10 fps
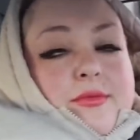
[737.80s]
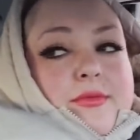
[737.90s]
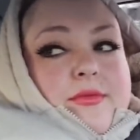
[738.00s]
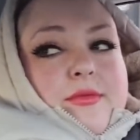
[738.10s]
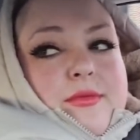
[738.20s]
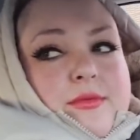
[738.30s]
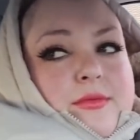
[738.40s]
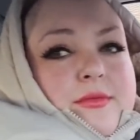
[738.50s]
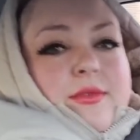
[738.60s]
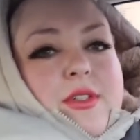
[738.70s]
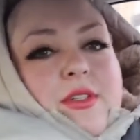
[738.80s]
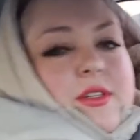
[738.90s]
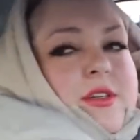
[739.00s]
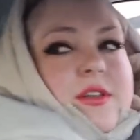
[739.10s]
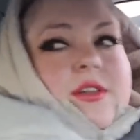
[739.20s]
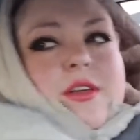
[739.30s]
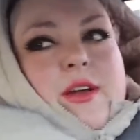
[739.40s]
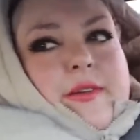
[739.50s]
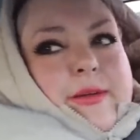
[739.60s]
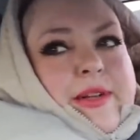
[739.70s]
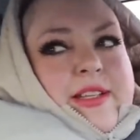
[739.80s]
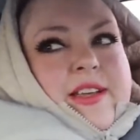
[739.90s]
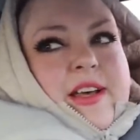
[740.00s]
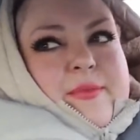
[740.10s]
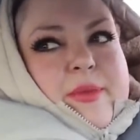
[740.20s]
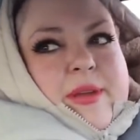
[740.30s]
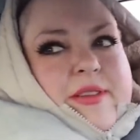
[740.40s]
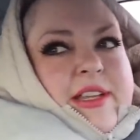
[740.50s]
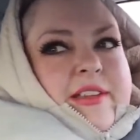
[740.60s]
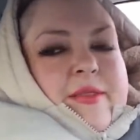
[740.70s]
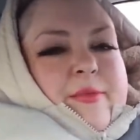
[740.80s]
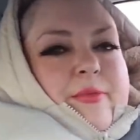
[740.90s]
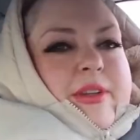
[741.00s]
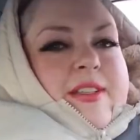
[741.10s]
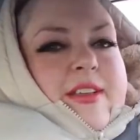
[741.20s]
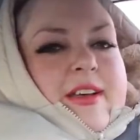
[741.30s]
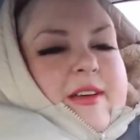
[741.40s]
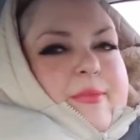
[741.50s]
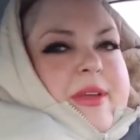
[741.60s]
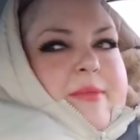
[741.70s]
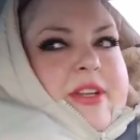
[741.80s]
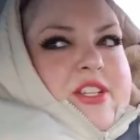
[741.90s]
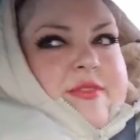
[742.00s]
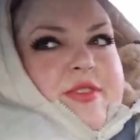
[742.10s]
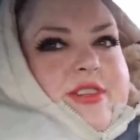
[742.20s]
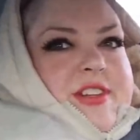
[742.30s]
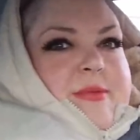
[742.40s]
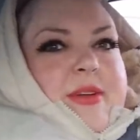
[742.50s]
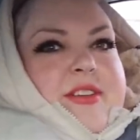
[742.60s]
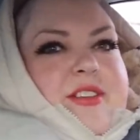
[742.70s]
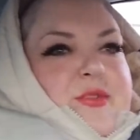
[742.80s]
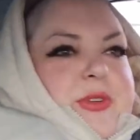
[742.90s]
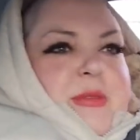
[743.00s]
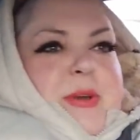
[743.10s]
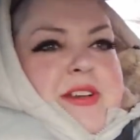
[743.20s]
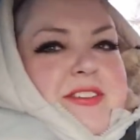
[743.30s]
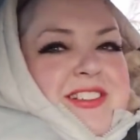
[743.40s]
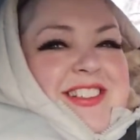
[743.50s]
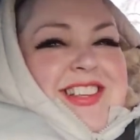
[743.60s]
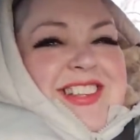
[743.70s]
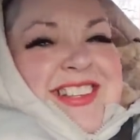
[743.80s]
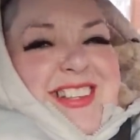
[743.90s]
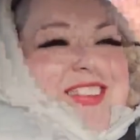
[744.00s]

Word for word: Someone said what's going on with the Nader. All right, we need to up my daily. We need to up my budget for Starbucks to twenty bucks.